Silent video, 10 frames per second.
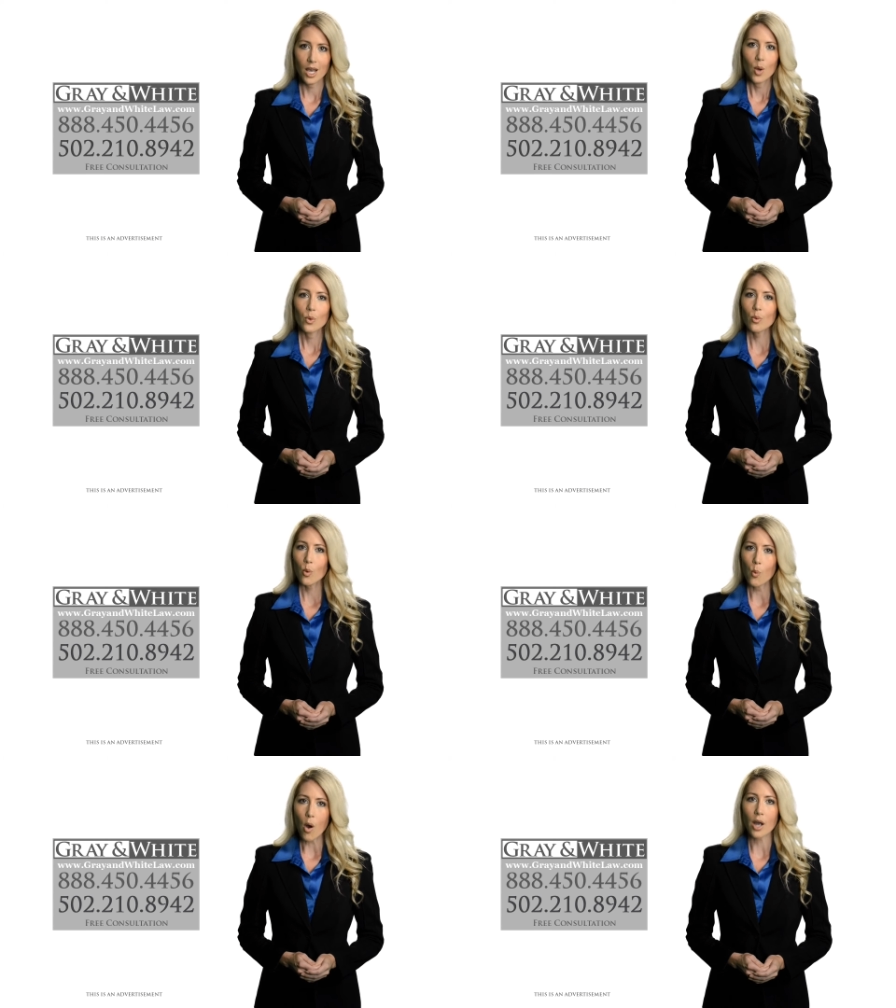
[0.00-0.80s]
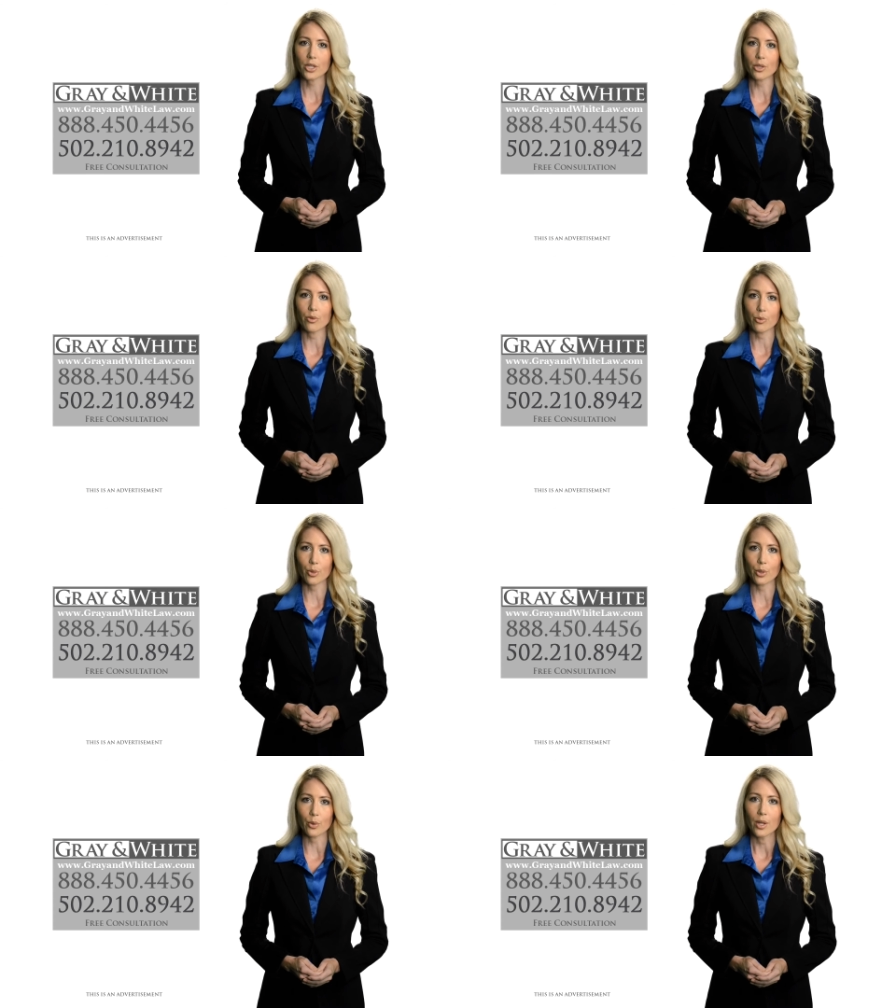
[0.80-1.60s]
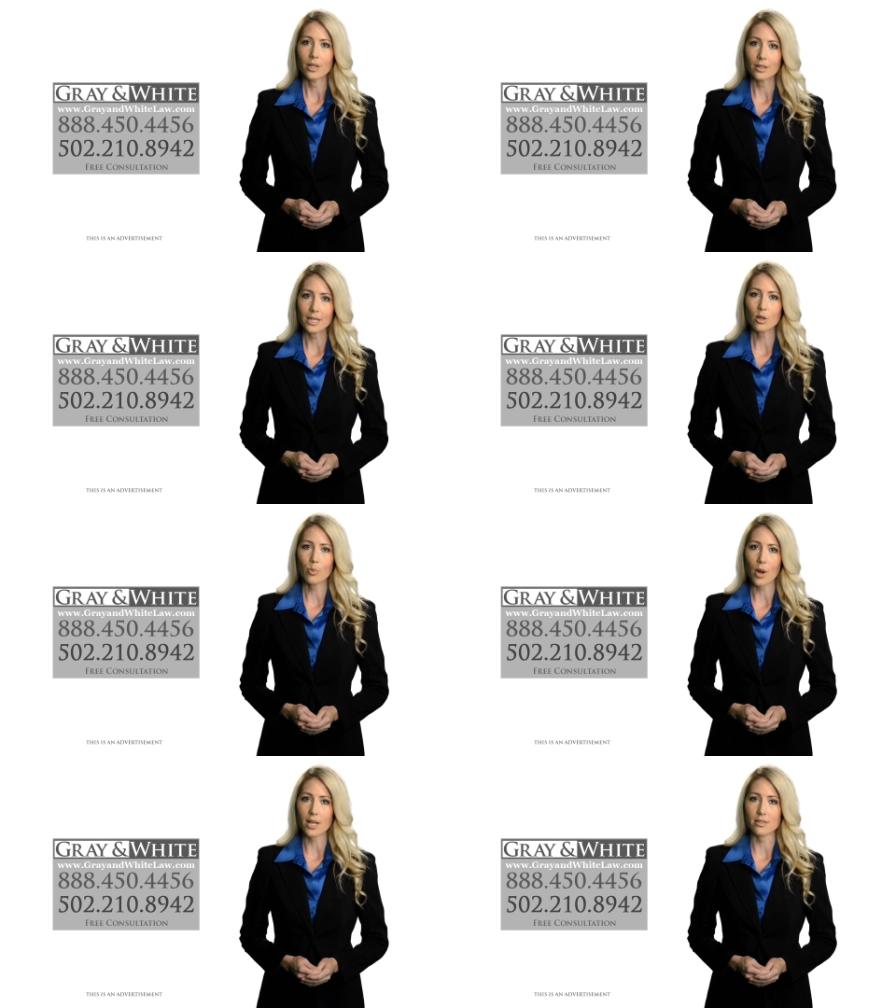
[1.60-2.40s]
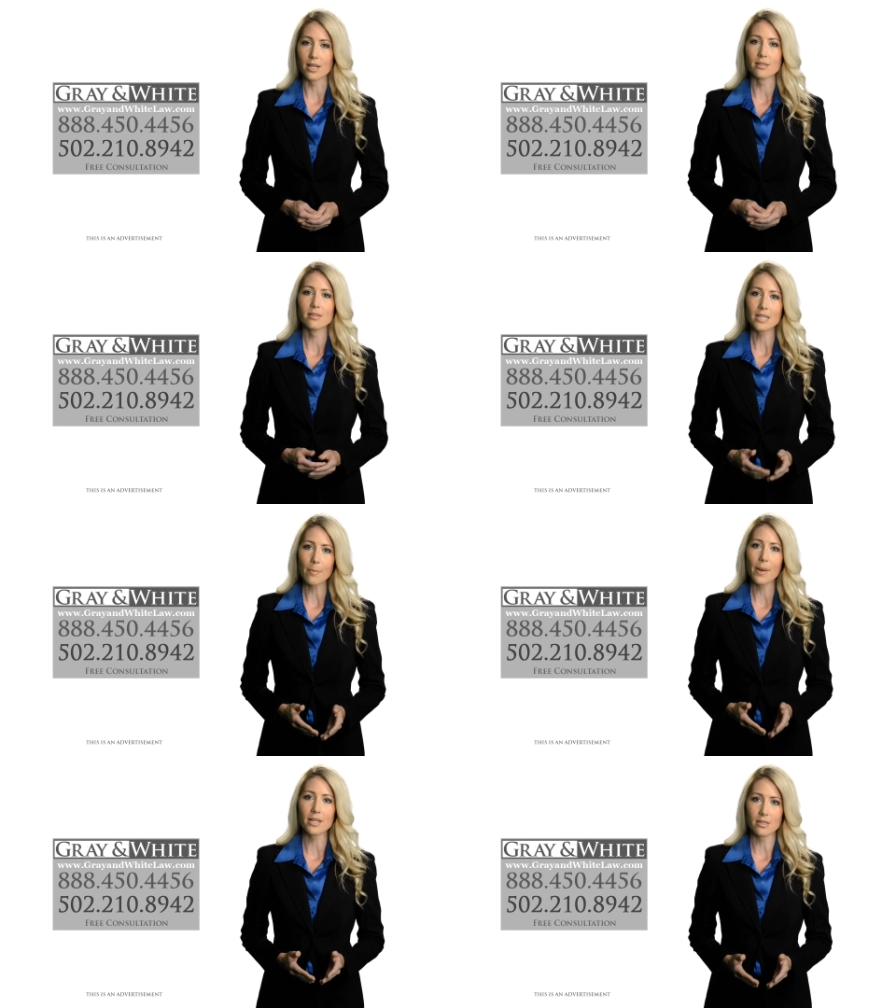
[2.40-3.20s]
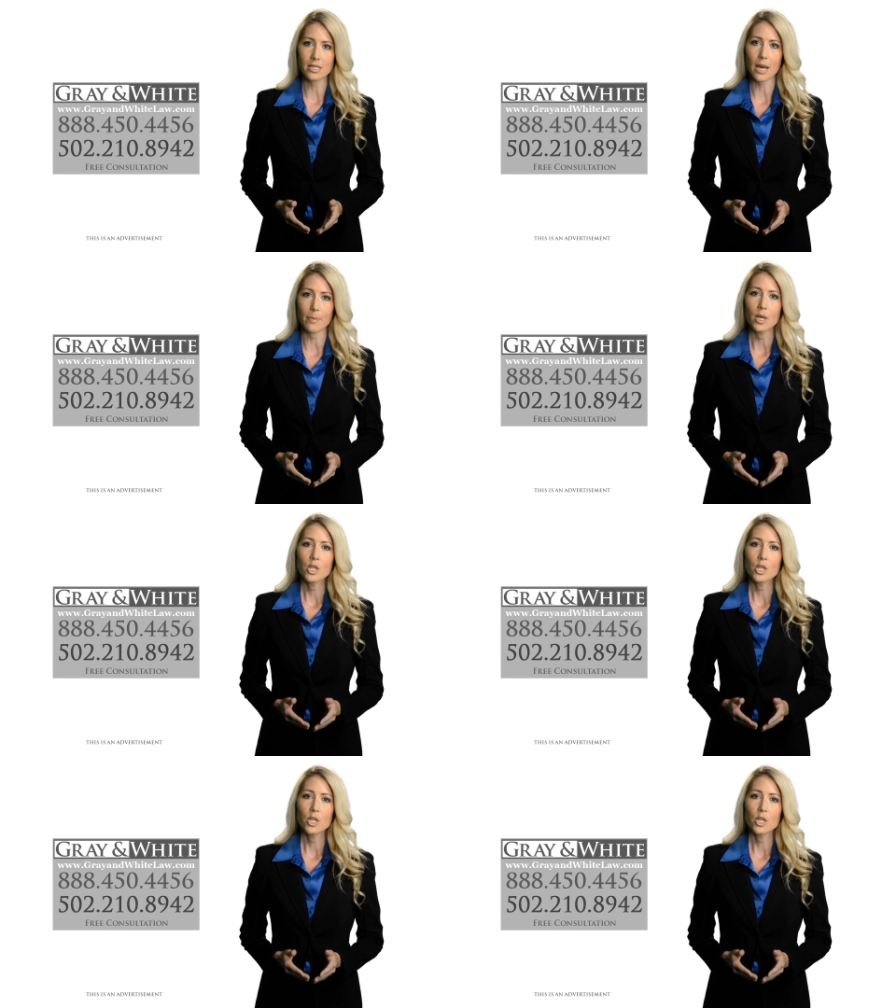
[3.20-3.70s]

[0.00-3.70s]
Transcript: we will walk you through the legal process step by step